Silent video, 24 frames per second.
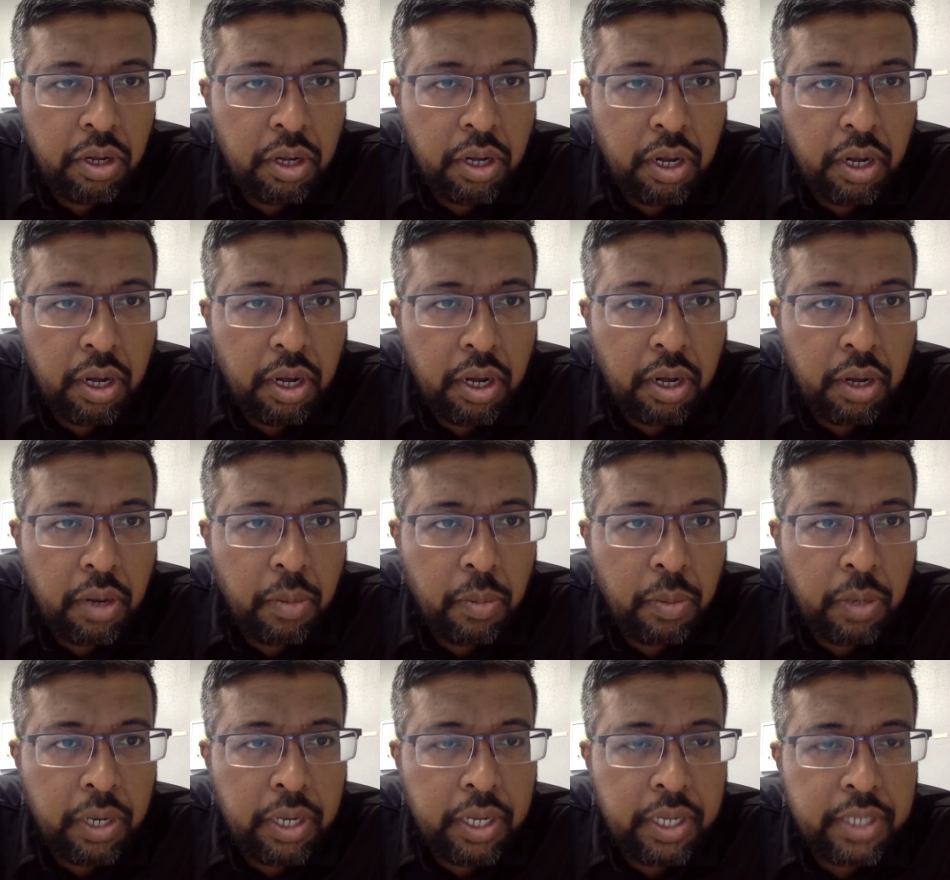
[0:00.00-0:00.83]

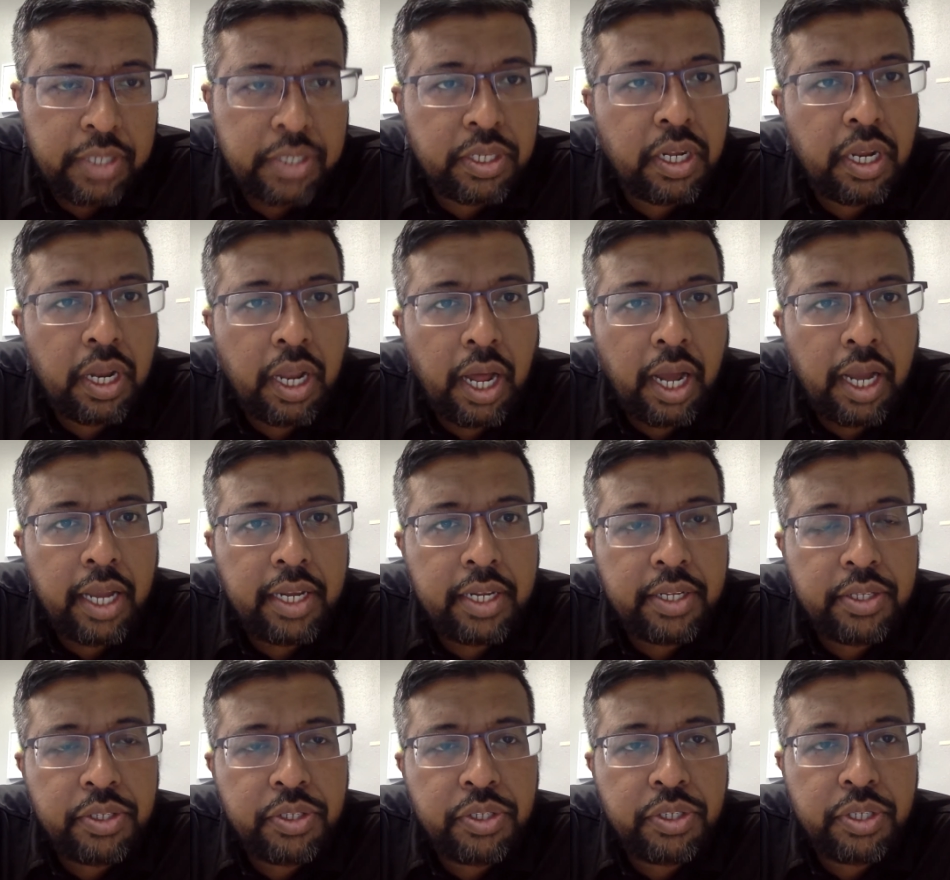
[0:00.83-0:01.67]
what is
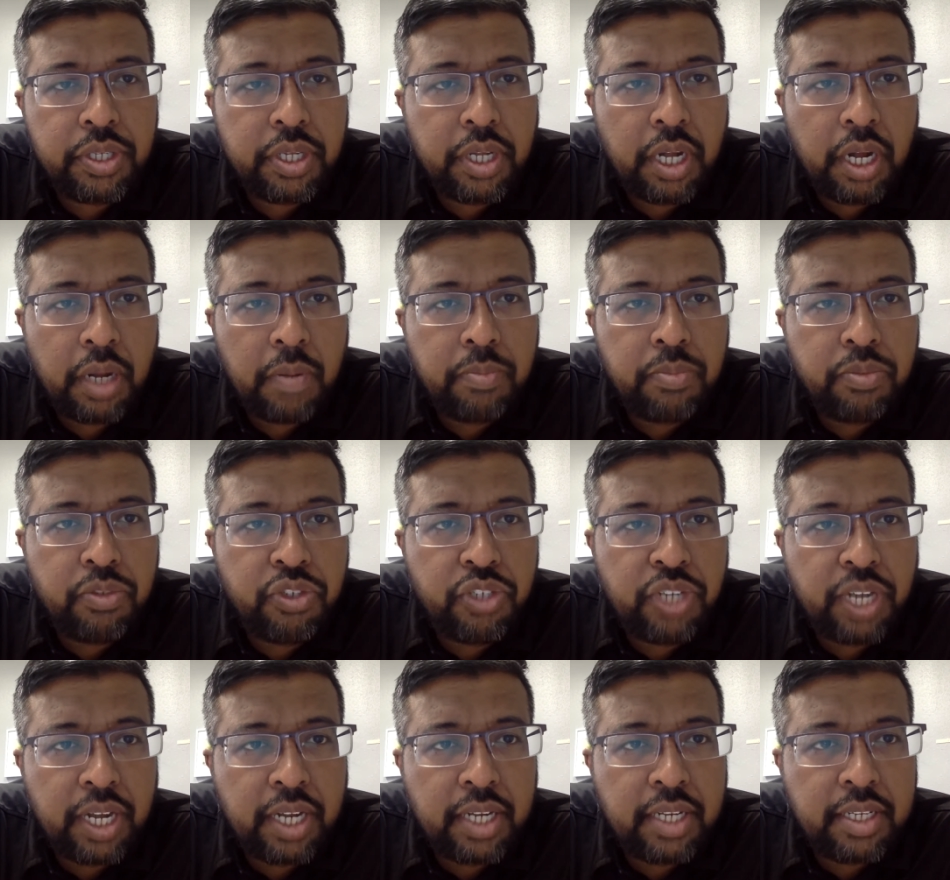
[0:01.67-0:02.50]
client's
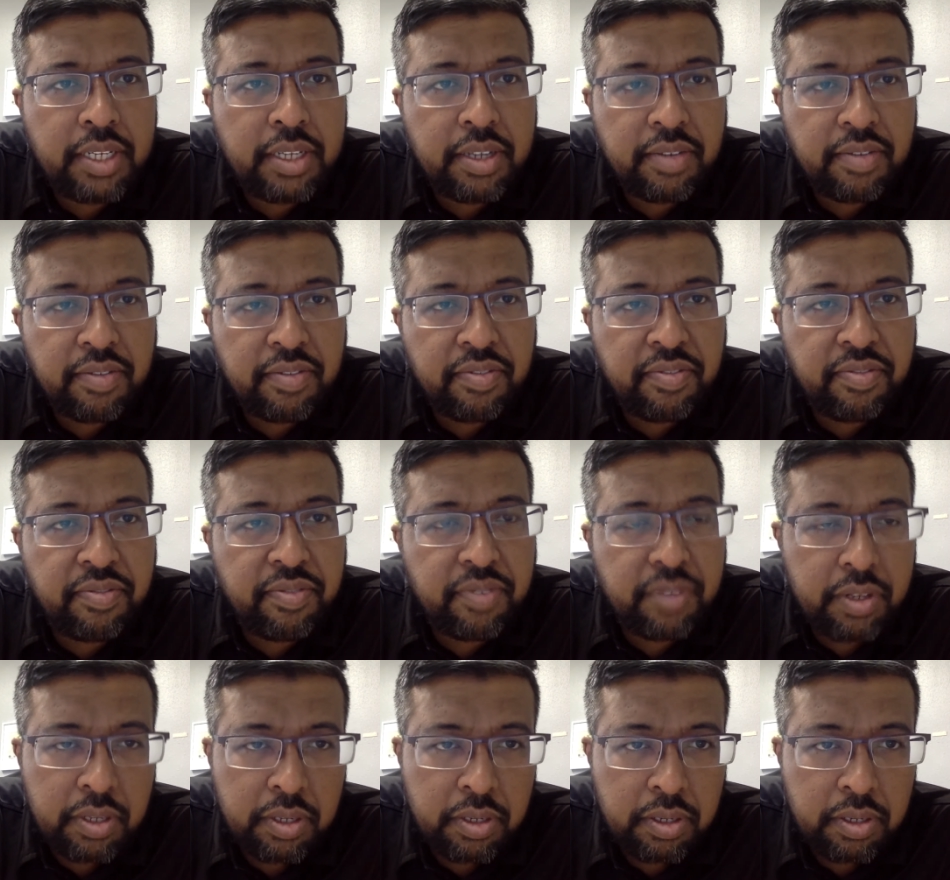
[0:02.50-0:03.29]
objective?